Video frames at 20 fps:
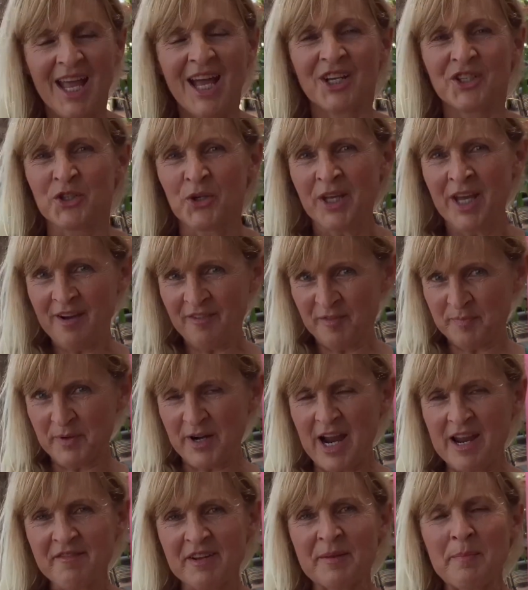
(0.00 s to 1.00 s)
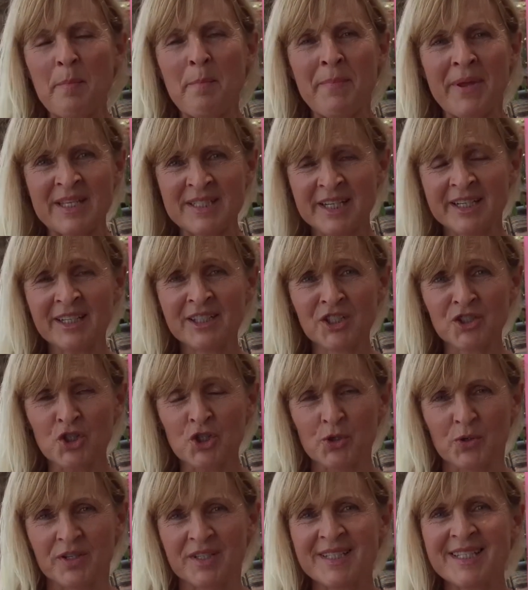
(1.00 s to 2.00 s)
To have private medical
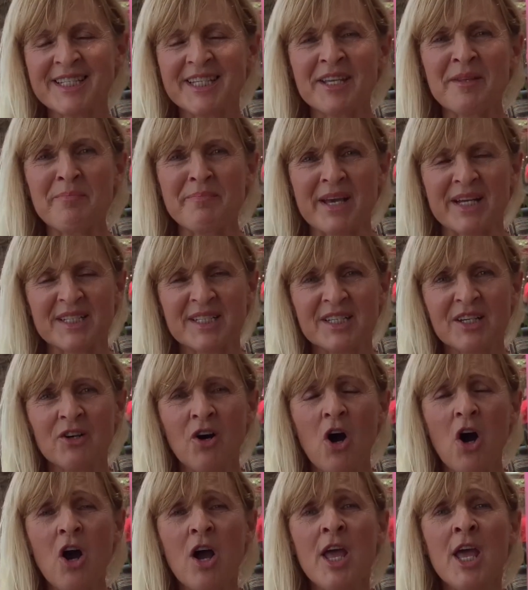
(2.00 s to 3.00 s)
insurance in Mexico,